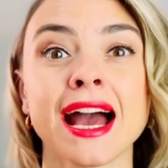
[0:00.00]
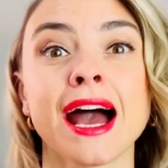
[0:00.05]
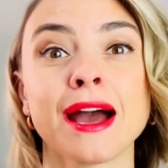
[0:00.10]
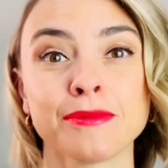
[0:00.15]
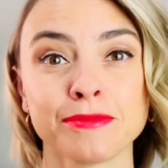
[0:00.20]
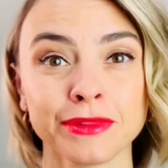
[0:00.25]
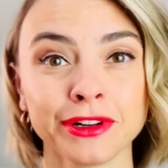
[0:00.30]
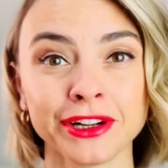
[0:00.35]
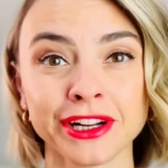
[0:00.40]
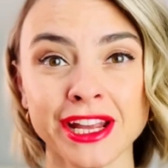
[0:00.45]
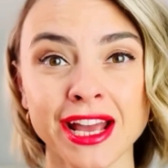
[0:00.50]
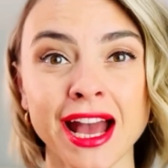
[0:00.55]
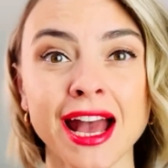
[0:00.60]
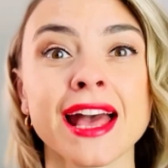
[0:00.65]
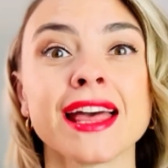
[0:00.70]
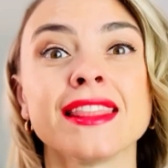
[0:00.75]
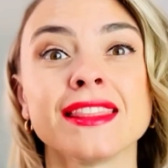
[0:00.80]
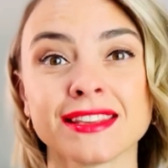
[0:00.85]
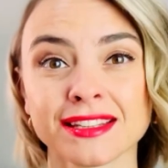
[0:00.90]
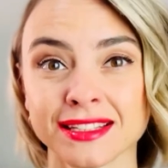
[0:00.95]
I'm Maria,
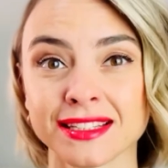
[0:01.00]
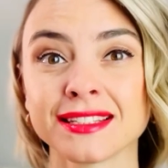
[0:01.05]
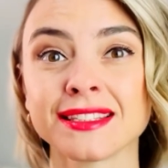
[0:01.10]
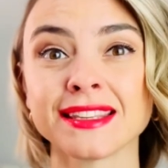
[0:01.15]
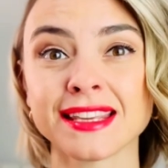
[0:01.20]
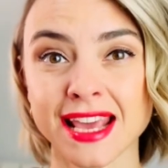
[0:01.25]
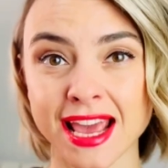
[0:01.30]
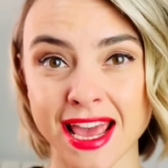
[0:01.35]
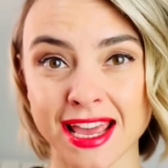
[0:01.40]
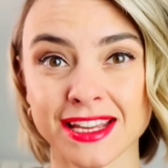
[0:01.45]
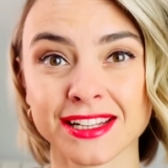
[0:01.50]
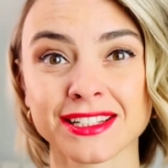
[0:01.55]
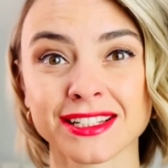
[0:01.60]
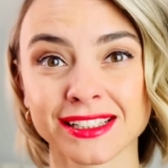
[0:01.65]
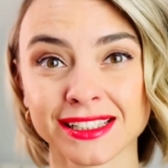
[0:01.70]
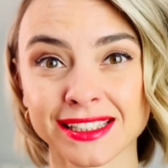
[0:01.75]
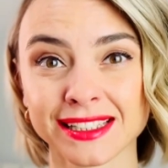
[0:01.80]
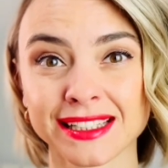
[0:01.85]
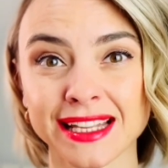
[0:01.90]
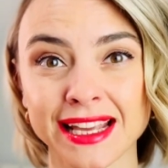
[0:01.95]
and this is the
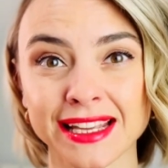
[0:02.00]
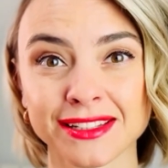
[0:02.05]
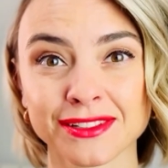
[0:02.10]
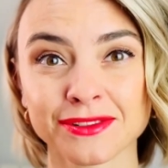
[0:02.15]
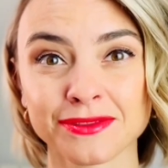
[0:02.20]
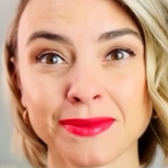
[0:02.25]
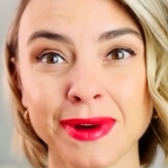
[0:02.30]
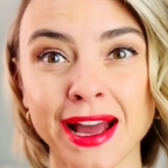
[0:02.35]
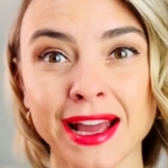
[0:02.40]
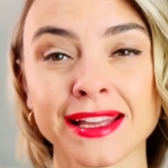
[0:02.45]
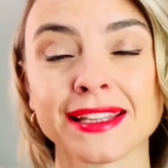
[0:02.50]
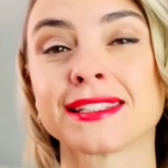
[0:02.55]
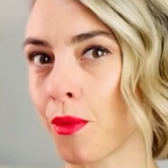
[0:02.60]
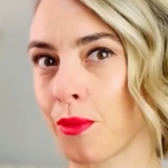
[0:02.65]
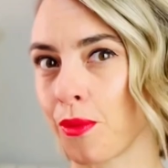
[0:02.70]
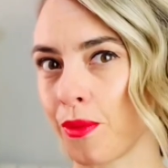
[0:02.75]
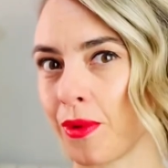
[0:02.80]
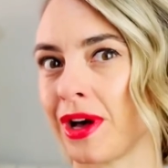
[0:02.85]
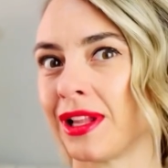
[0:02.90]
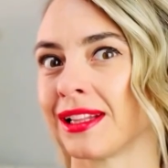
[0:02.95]
Agile State of Mind.
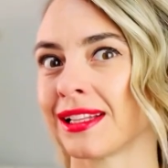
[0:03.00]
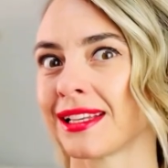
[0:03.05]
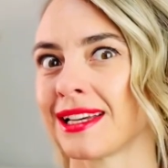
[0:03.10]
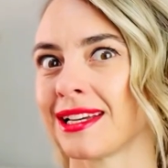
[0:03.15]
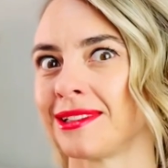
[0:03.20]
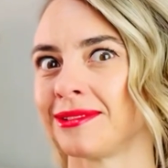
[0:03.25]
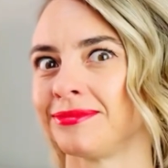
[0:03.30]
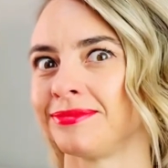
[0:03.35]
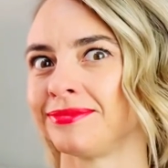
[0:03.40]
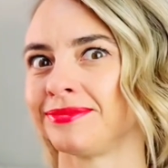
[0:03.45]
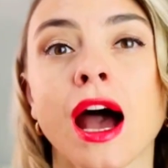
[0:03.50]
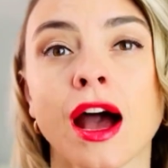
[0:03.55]
Welcome!